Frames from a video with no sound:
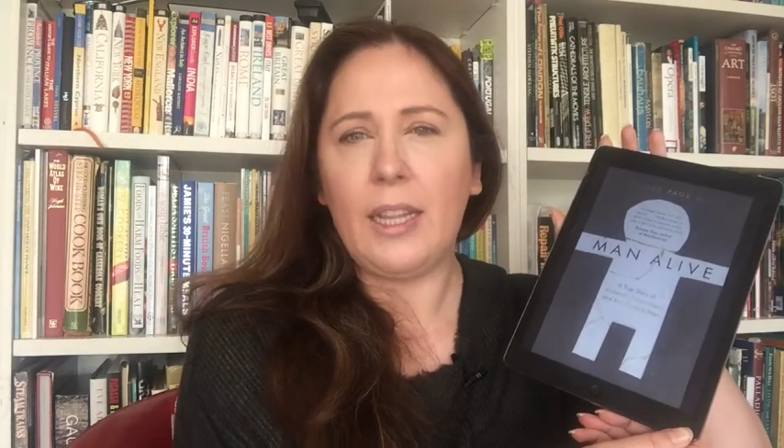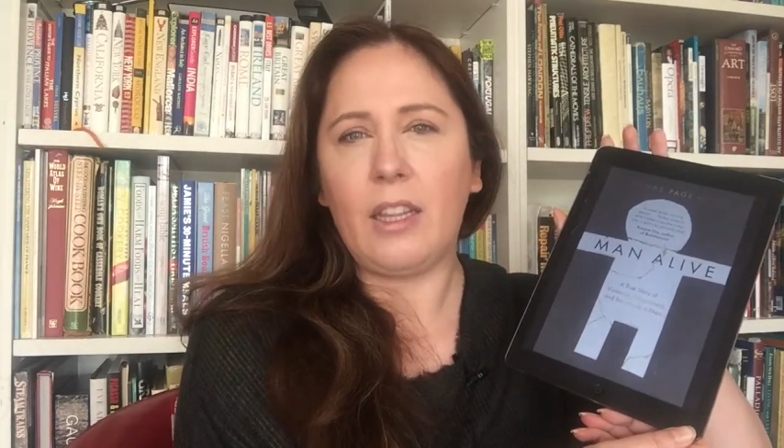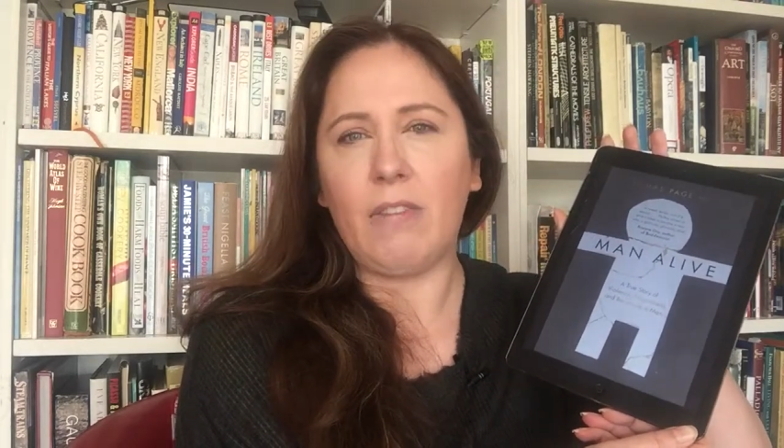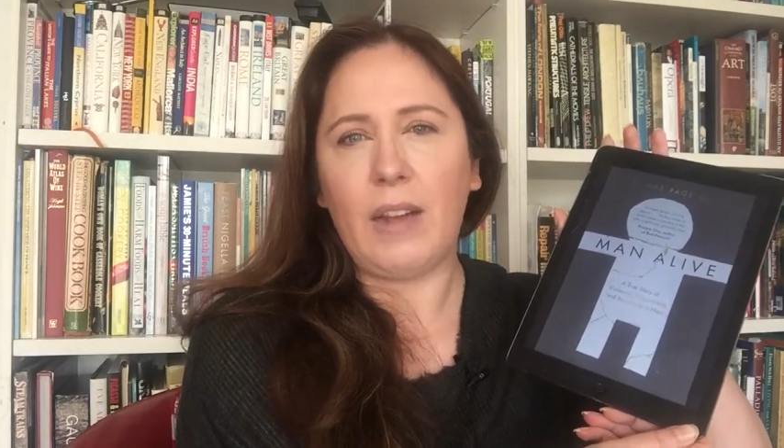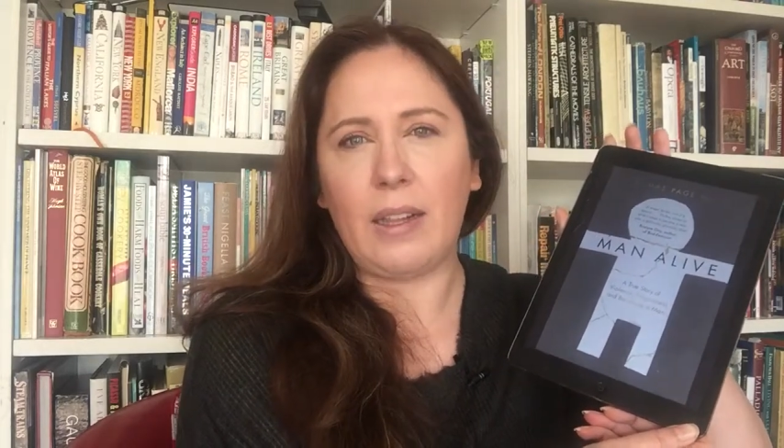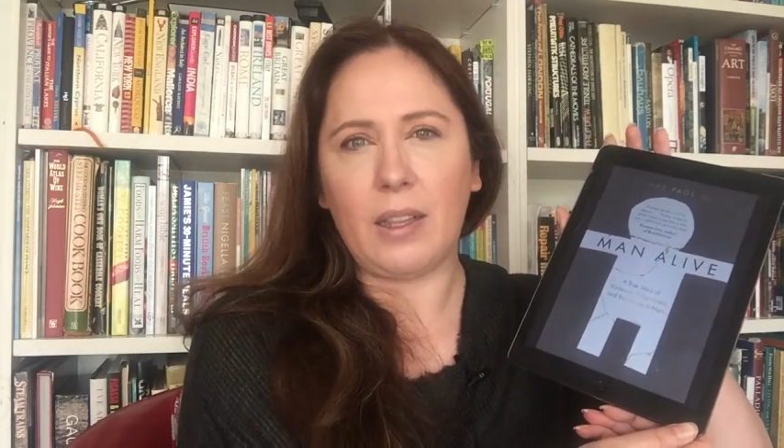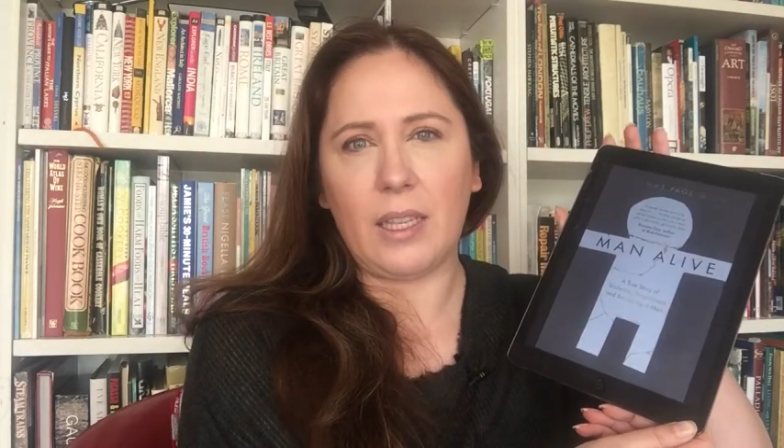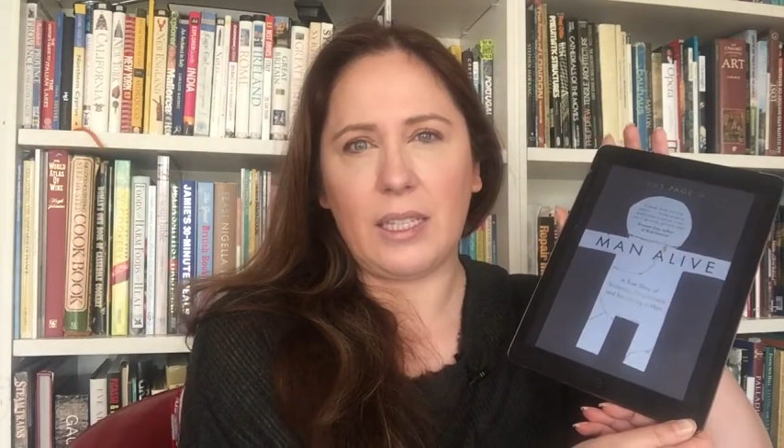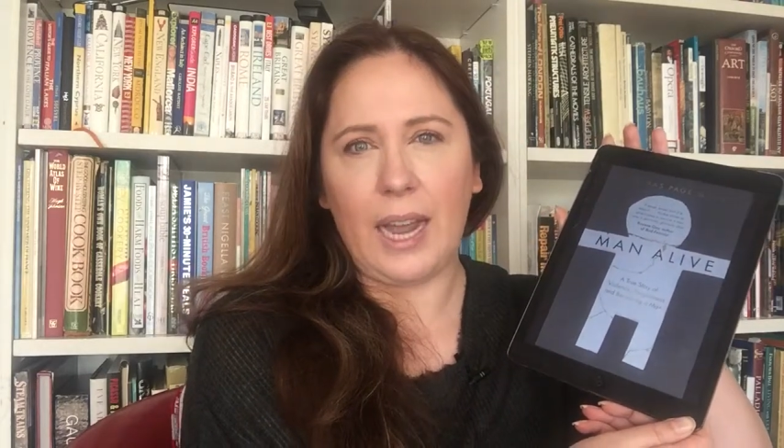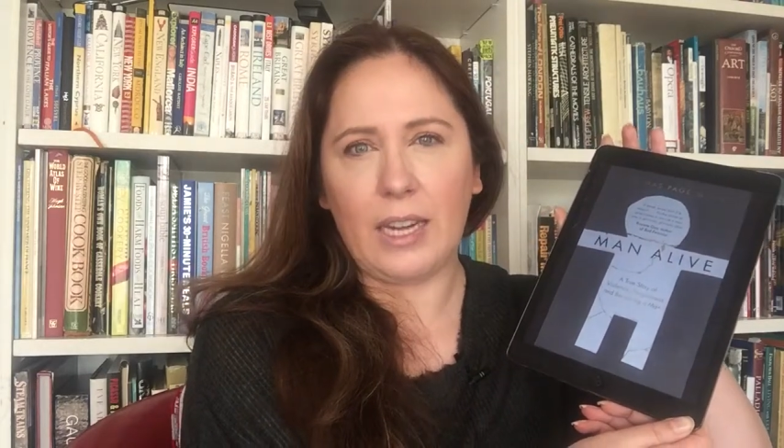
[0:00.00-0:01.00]
the effect that
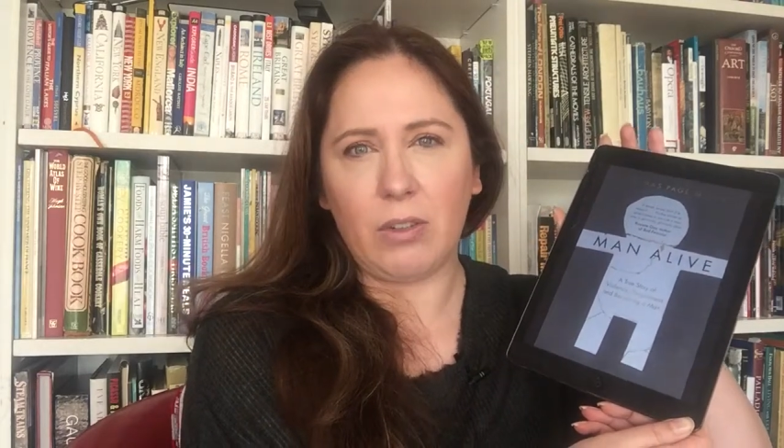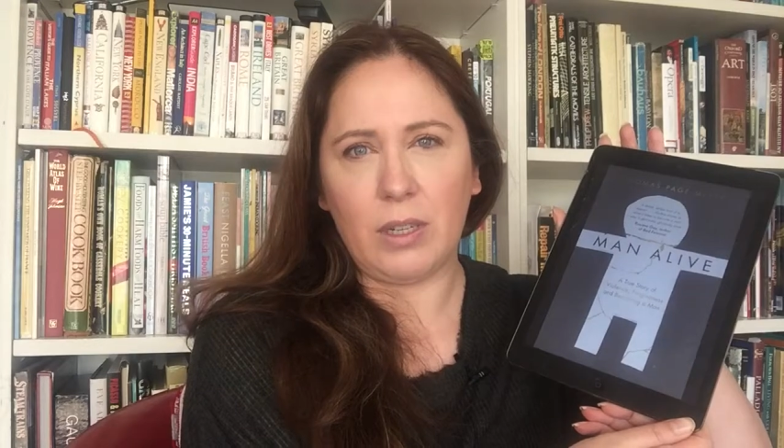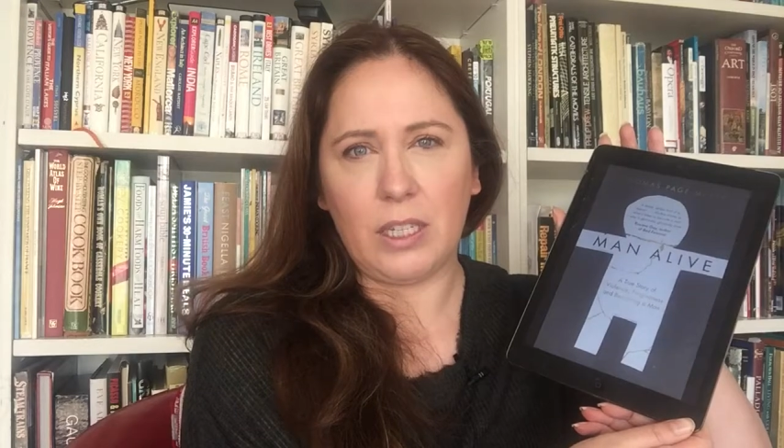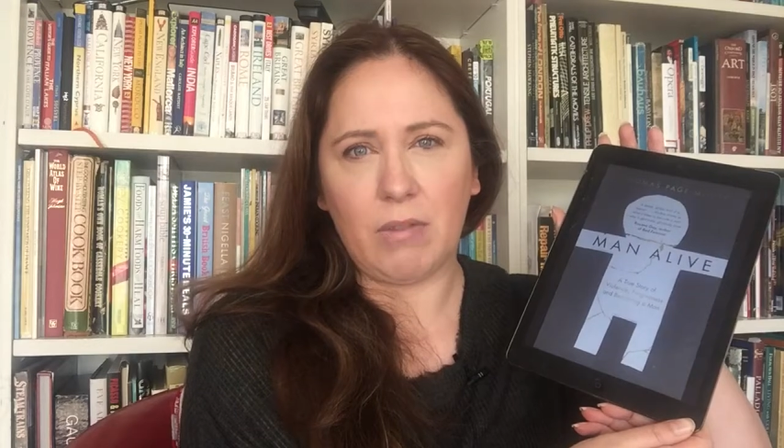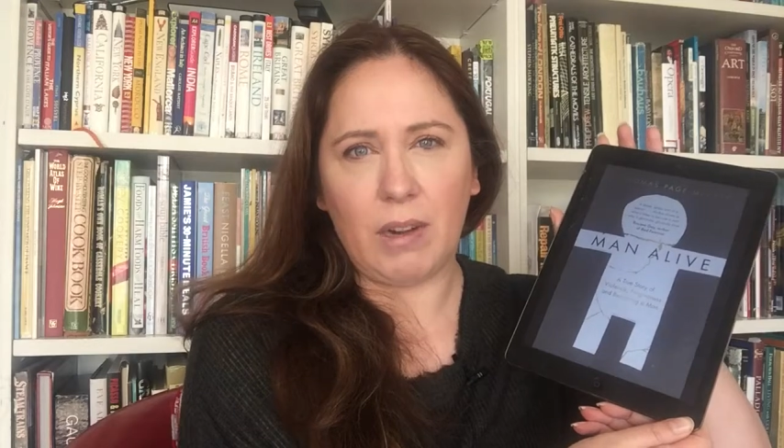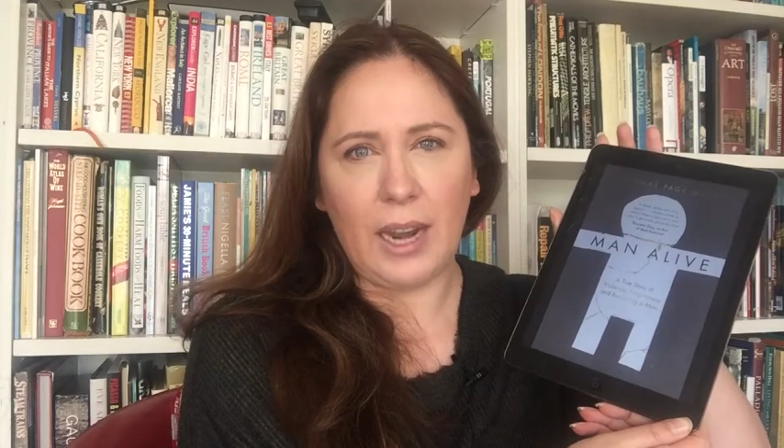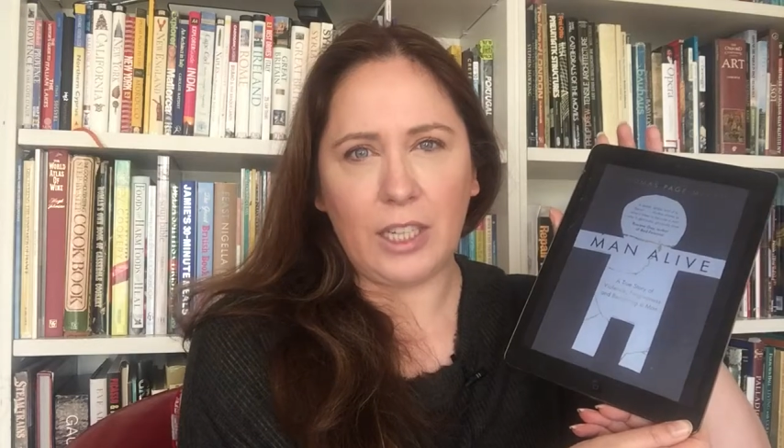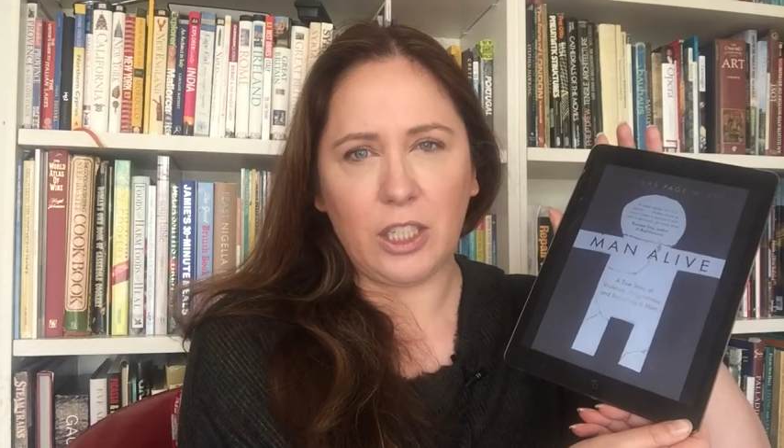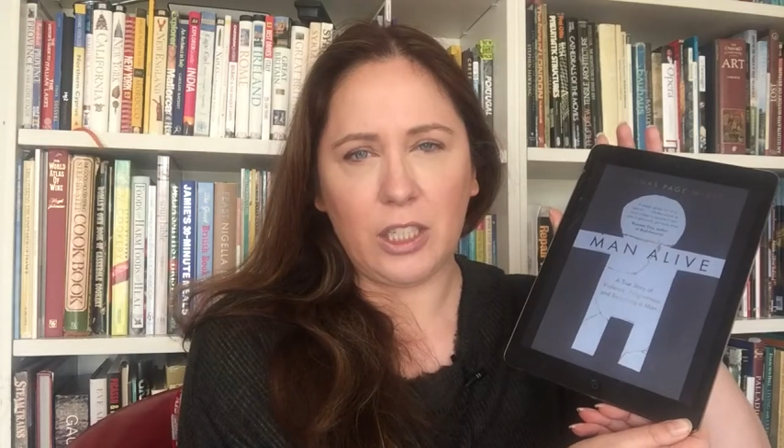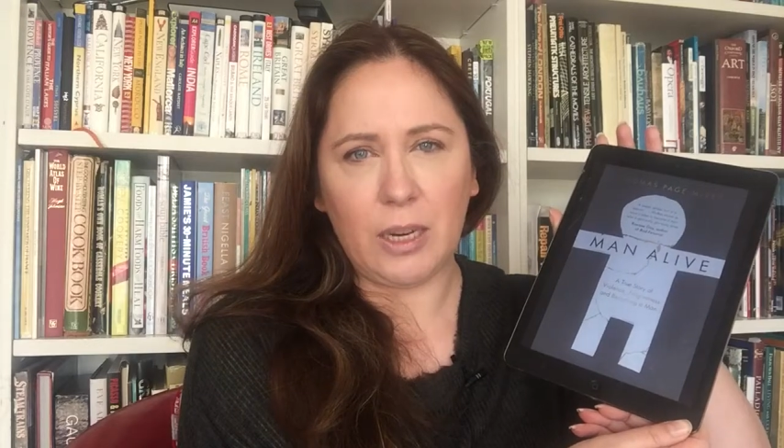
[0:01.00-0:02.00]
this had on his
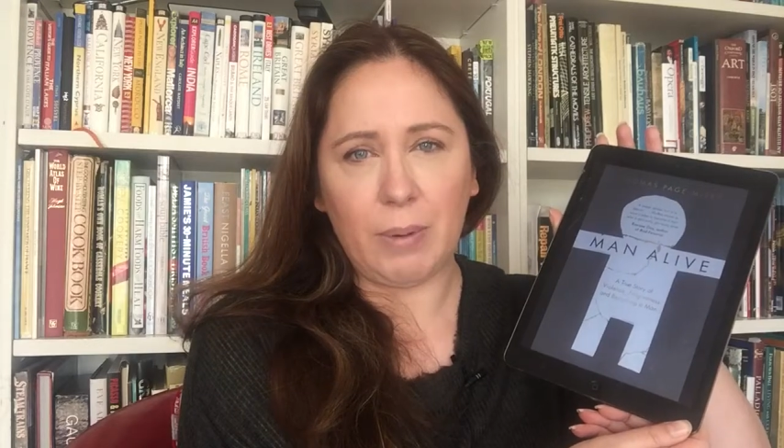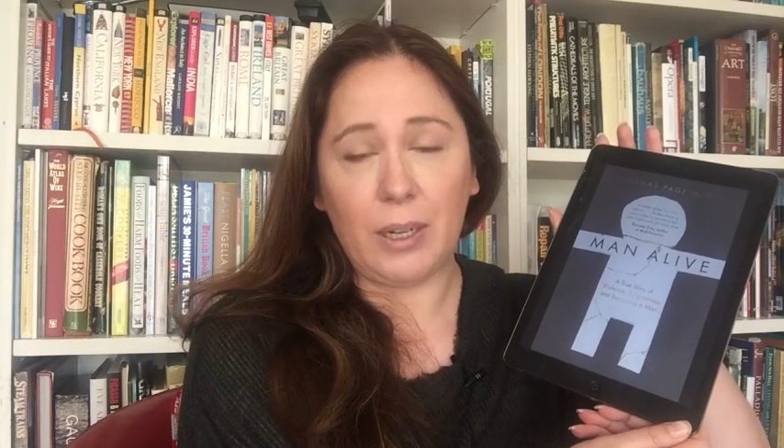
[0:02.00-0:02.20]
relationship,